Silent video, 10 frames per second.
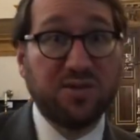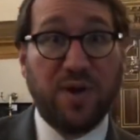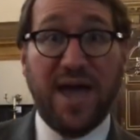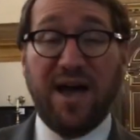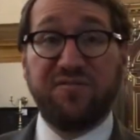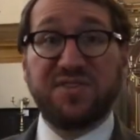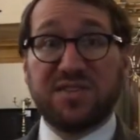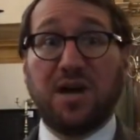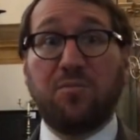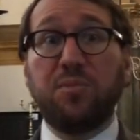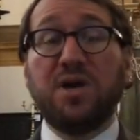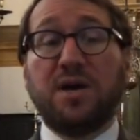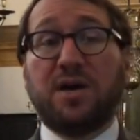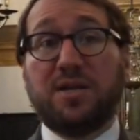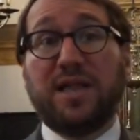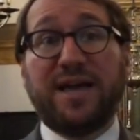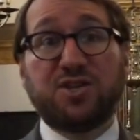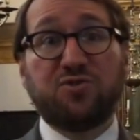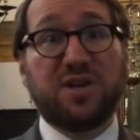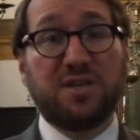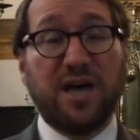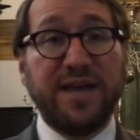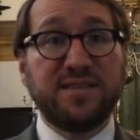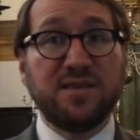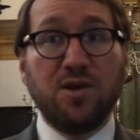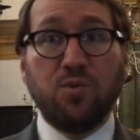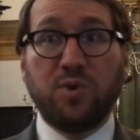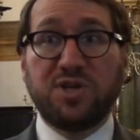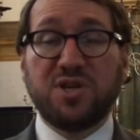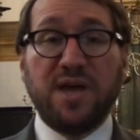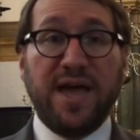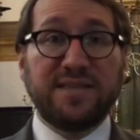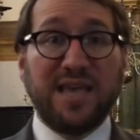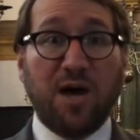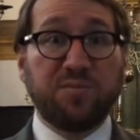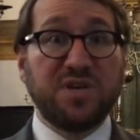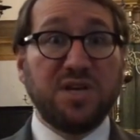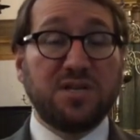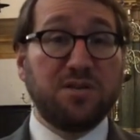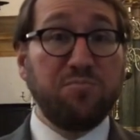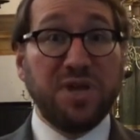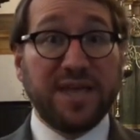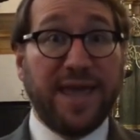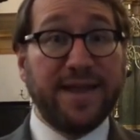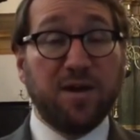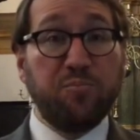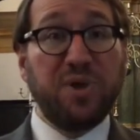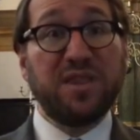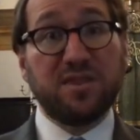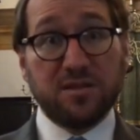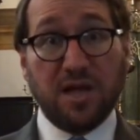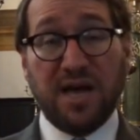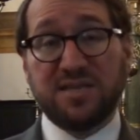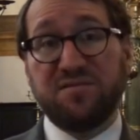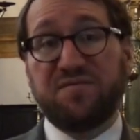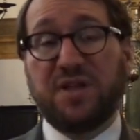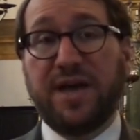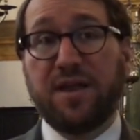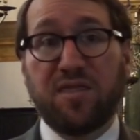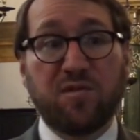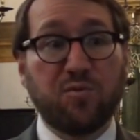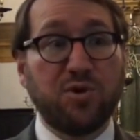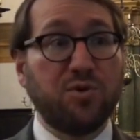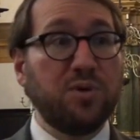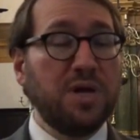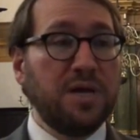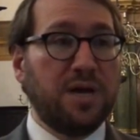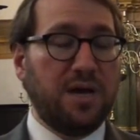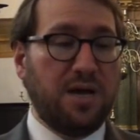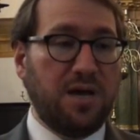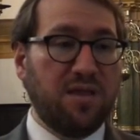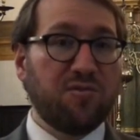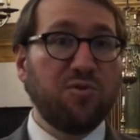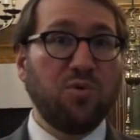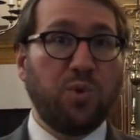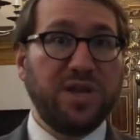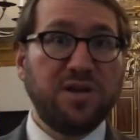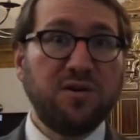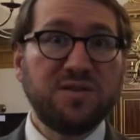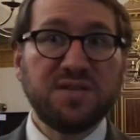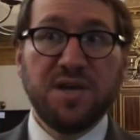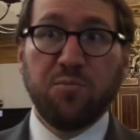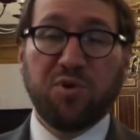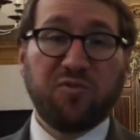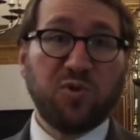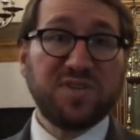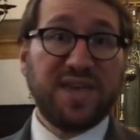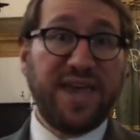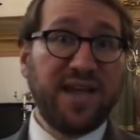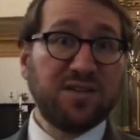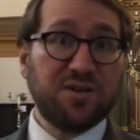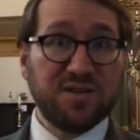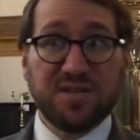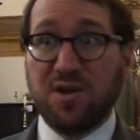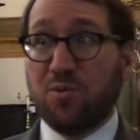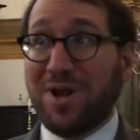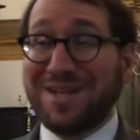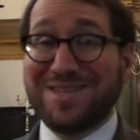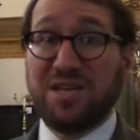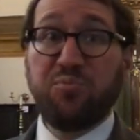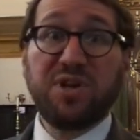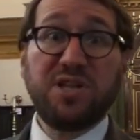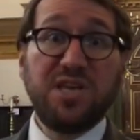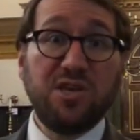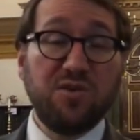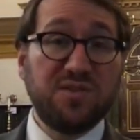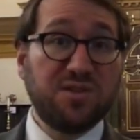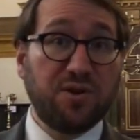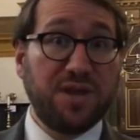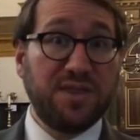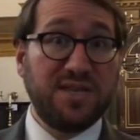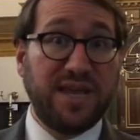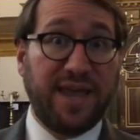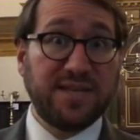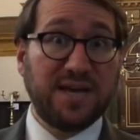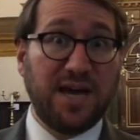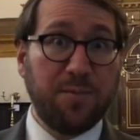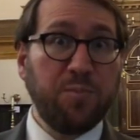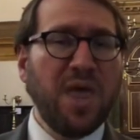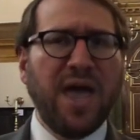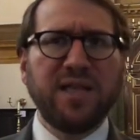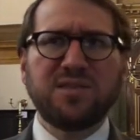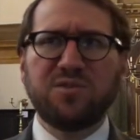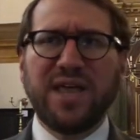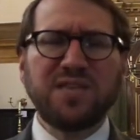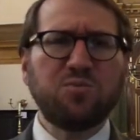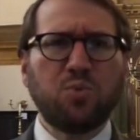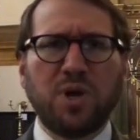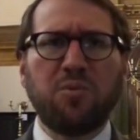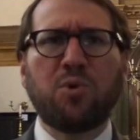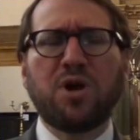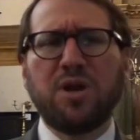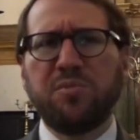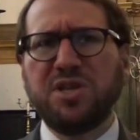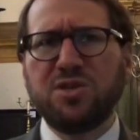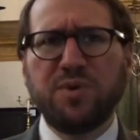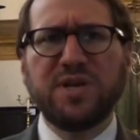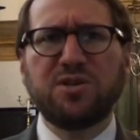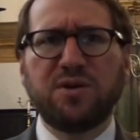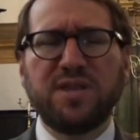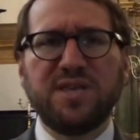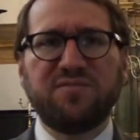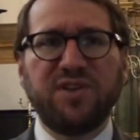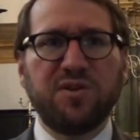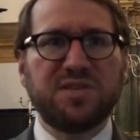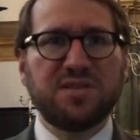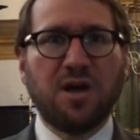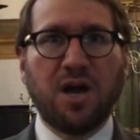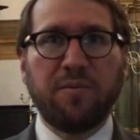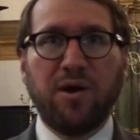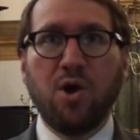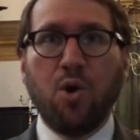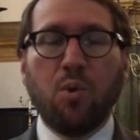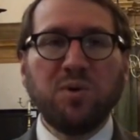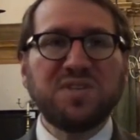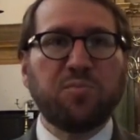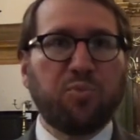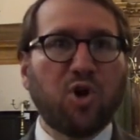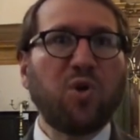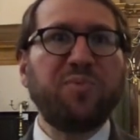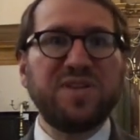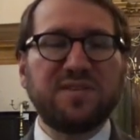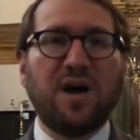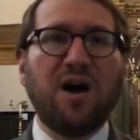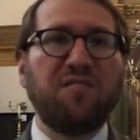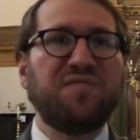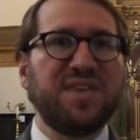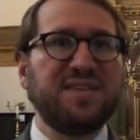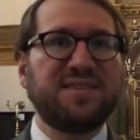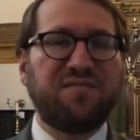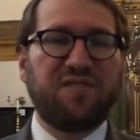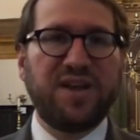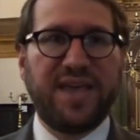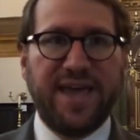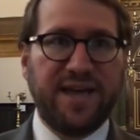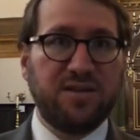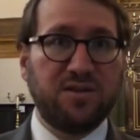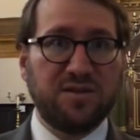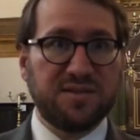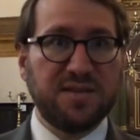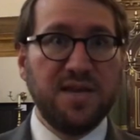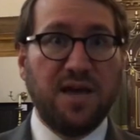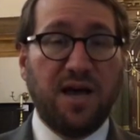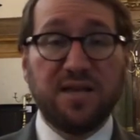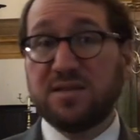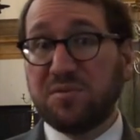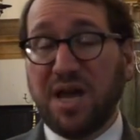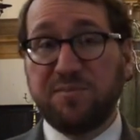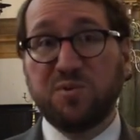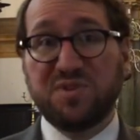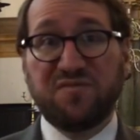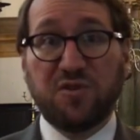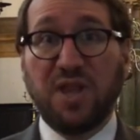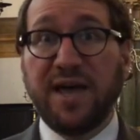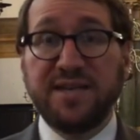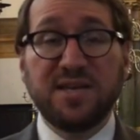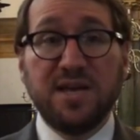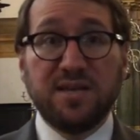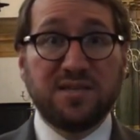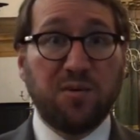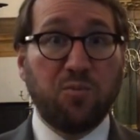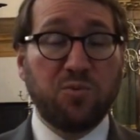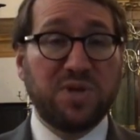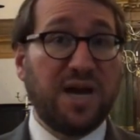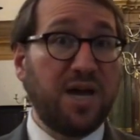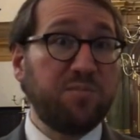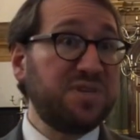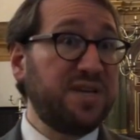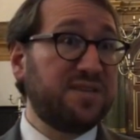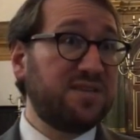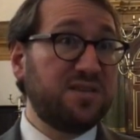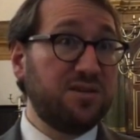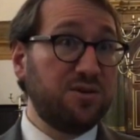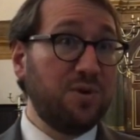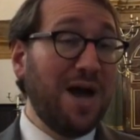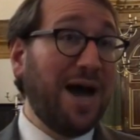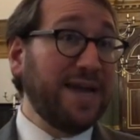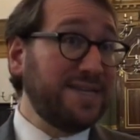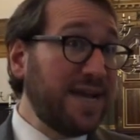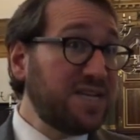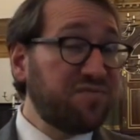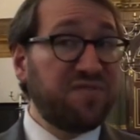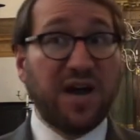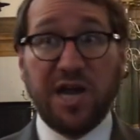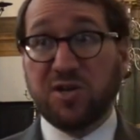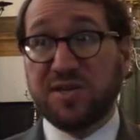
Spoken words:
have some electric lights, which has helped to mitigate a bit the loss of light through the windows. But of course, candles were not typically used during the daytime. And so that's what we're going to be doing during these videos, is talk about what was the purpose of these different candles. Sometimes it was for light, sometimes it's to identify or to